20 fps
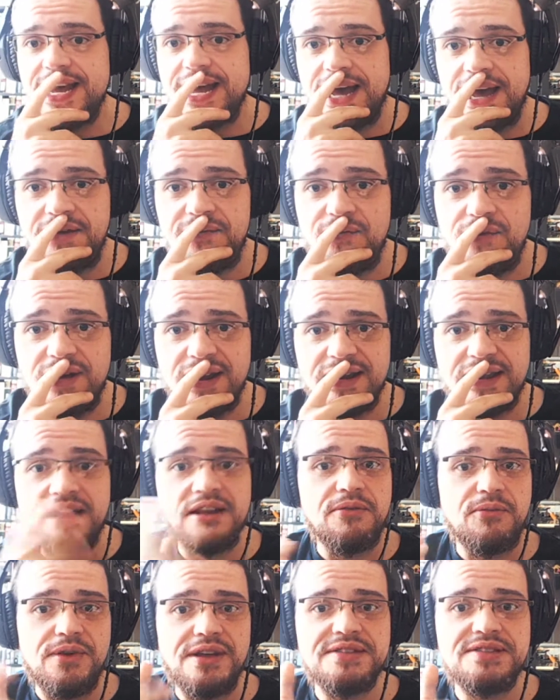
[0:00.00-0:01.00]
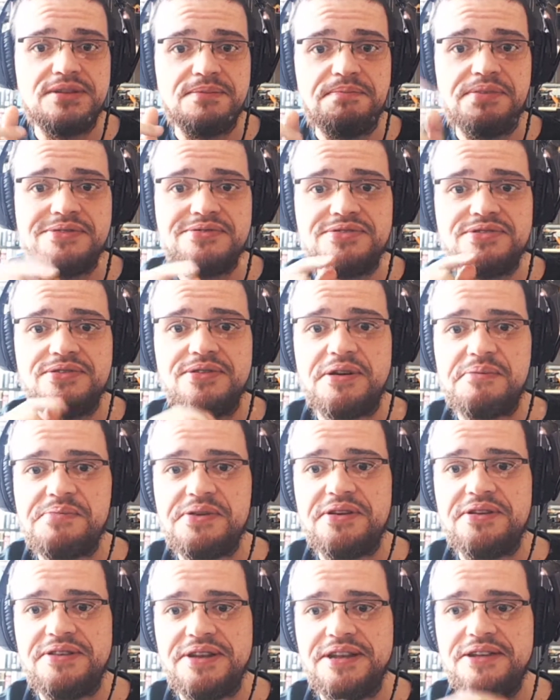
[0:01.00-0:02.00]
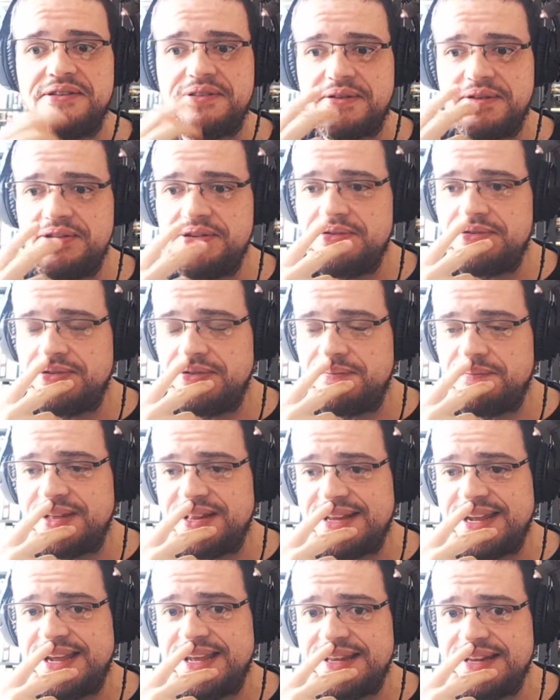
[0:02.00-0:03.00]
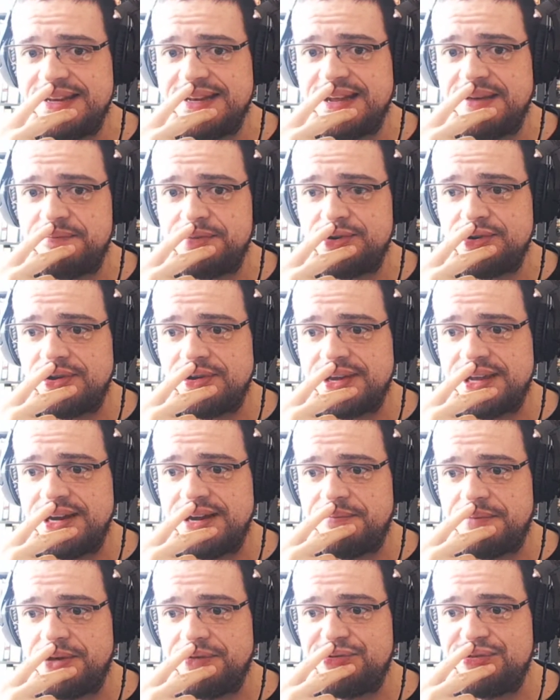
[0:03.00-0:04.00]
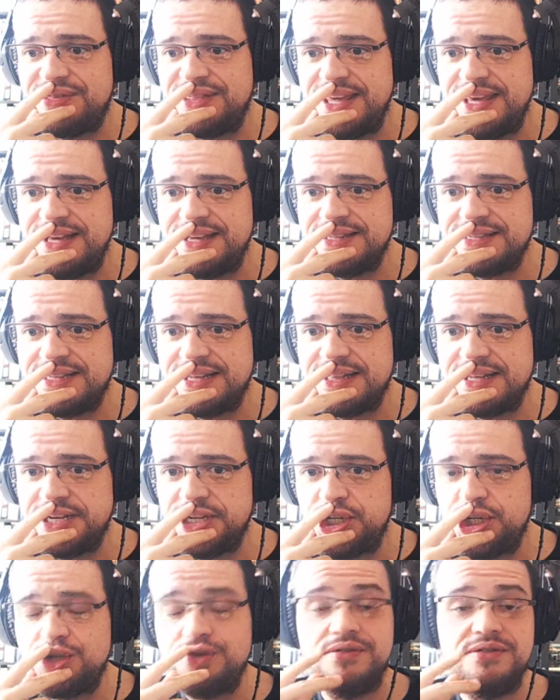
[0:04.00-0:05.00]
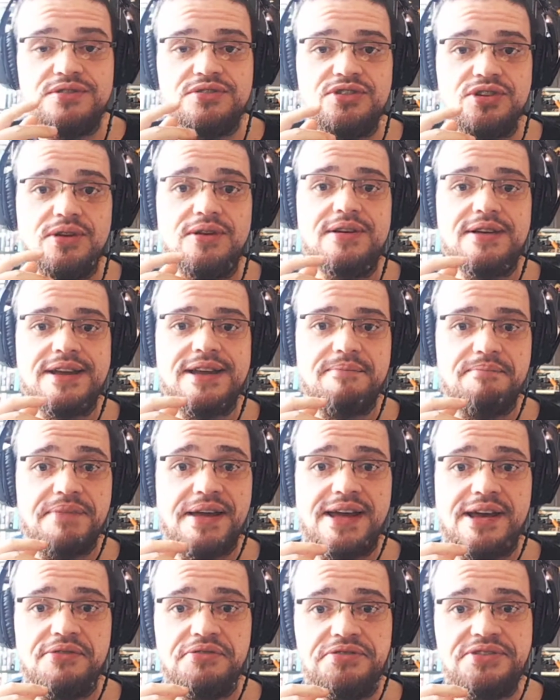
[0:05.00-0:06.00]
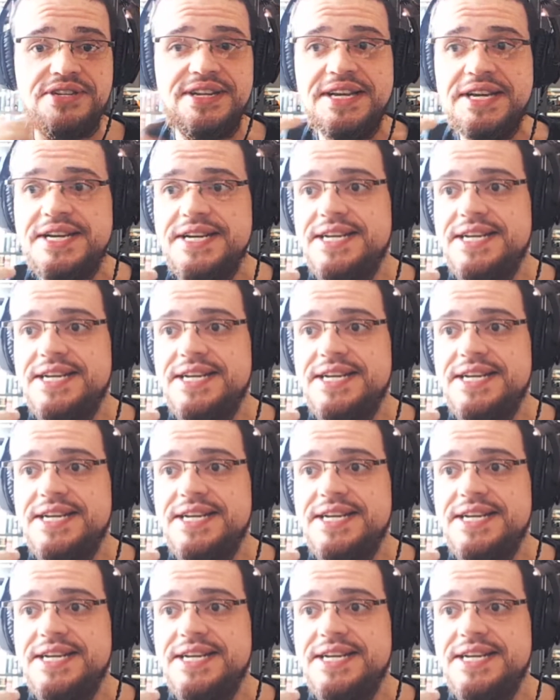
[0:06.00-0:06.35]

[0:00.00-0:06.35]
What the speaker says: and one that I was supposed to upload here on YouTube, but they ended up talking about things that I shouldn't talk about,